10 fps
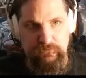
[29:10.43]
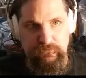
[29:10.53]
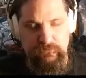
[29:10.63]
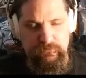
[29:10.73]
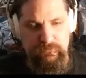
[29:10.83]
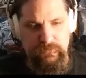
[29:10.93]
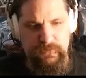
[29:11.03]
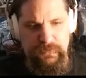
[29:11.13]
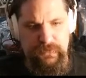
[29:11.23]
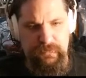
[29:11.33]
was.
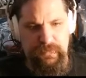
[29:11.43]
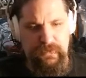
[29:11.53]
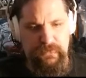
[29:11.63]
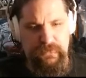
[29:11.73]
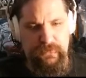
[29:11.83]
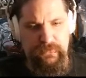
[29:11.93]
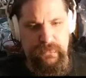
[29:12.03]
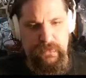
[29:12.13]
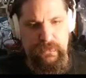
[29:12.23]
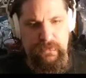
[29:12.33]
Music appears to have
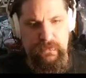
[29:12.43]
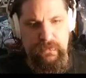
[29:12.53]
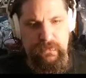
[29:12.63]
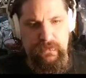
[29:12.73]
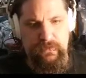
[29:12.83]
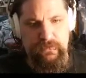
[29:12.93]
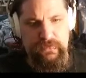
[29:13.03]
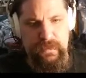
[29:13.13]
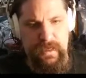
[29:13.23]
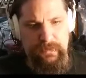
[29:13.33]

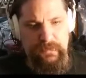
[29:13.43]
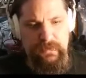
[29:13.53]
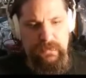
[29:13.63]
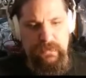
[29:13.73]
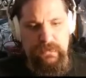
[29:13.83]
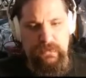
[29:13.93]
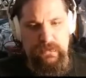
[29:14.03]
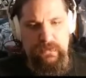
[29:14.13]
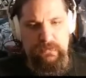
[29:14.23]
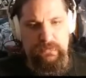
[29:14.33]
stopped.
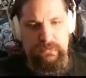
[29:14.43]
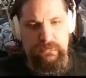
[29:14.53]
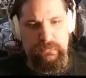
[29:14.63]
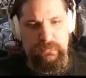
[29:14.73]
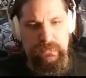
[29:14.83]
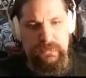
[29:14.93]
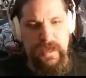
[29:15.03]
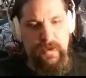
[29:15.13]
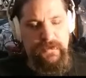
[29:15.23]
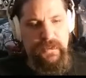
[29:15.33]

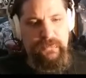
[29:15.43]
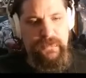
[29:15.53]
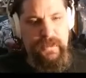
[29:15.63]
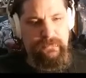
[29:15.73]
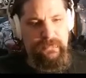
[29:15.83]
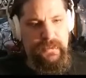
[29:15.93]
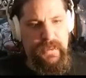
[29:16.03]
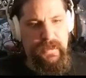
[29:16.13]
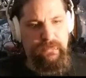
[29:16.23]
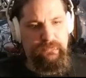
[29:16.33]
Now it does that
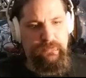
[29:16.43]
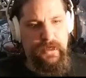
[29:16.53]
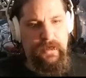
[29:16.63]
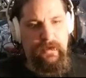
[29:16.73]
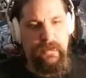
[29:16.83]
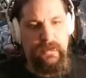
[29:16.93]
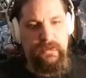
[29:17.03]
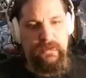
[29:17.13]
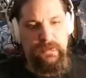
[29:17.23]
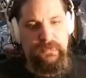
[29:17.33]
again where
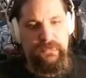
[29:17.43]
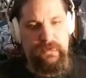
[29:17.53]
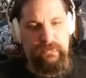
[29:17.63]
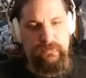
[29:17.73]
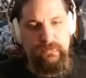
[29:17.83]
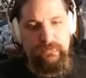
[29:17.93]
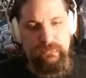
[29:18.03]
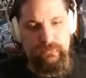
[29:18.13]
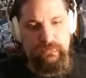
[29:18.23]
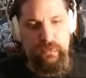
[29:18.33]
the music
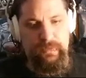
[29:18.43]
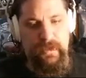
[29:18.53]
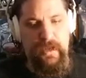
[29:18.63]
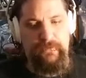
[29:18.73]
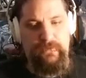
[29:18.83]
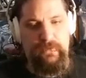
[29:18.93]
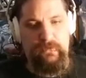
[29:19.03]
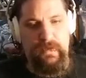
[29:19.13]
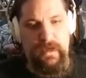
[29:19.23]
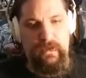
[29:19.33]
will be on for a little
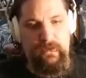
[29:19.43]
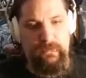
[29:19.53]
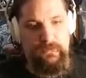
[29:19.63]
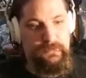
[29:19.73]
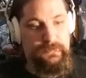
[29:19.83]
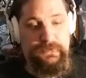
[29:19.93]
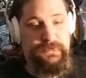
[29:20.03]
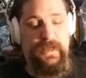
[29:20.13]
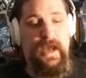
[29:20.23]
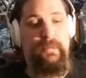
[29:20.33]
while or will just
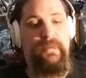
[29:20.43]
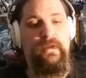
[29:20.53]
stop,